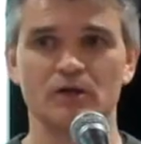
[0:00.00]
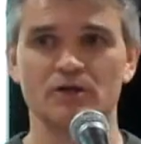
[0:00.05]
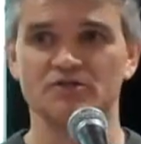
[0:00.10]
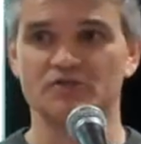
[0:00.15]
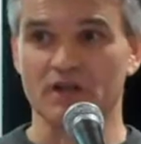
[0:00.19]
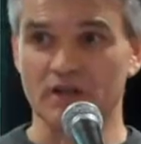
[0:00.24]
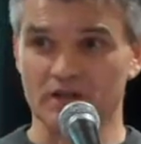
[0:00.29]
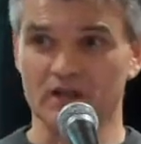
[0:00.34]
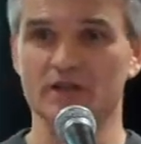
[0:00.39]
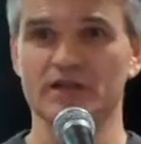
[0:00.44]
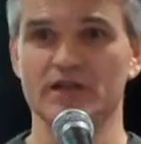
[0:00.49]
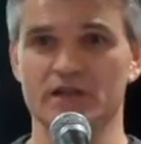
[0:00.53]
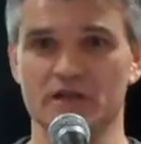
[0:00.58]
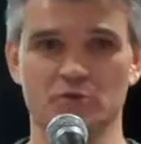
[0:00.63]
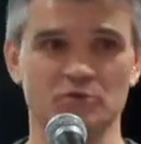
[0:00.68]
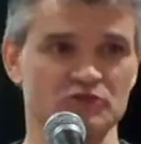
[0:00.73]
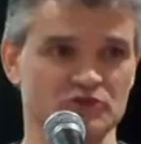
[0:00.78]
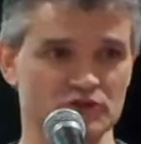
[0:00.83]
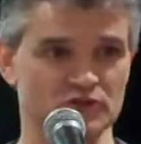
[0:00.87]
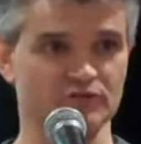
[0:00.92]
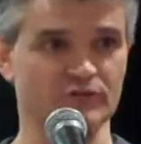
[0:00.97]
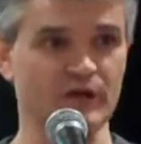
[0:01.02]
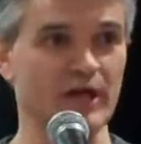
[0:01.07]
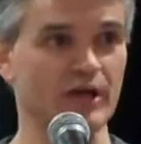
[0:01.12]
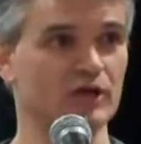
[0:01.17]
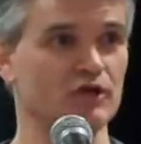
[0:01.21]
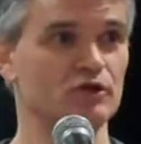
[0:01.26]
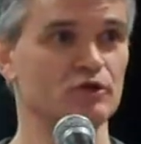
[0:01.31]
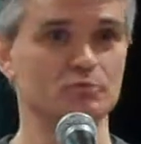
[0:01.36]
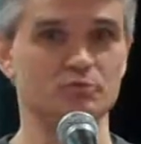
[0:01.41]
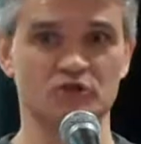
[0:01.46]
Suddenly there was this
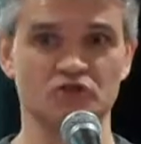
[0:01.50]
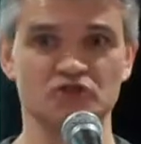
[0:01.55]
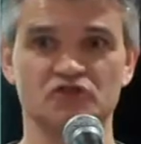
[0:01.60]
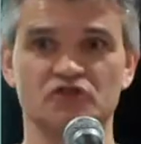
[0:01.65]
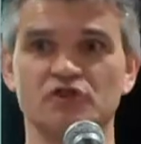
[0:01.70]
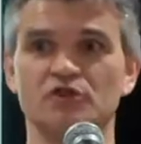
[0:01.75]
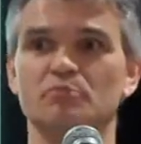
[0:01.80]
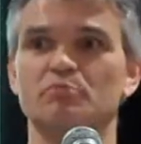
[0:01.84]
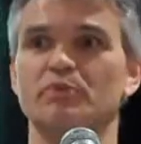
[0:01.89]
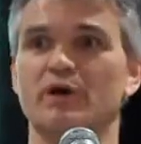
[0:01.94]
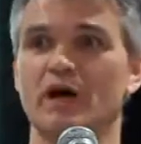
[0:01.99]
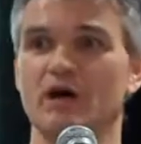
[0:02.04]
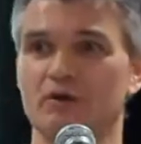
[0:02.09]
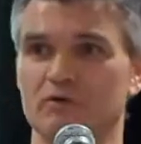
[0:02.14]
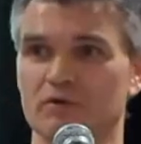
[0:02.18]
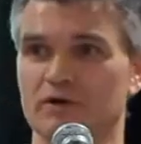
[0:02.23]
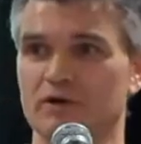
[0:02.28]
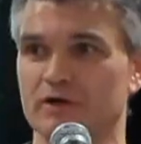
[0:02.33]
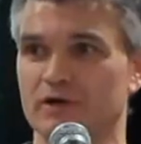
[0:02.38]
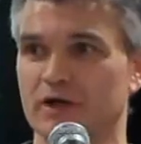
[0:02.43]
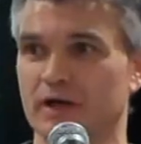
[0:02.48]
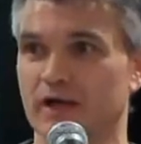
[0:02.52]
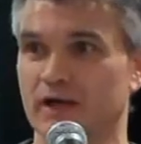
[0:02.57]
vacuum, this new power,